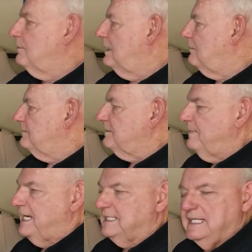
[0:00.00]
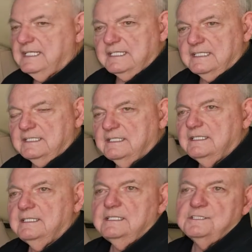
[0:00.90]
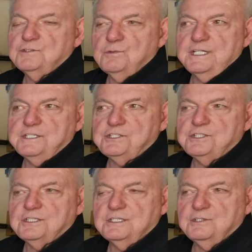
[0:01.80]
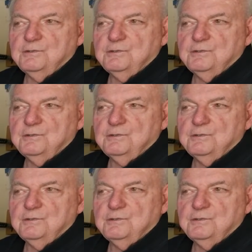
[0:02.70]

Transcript: well, with the magnetic switch,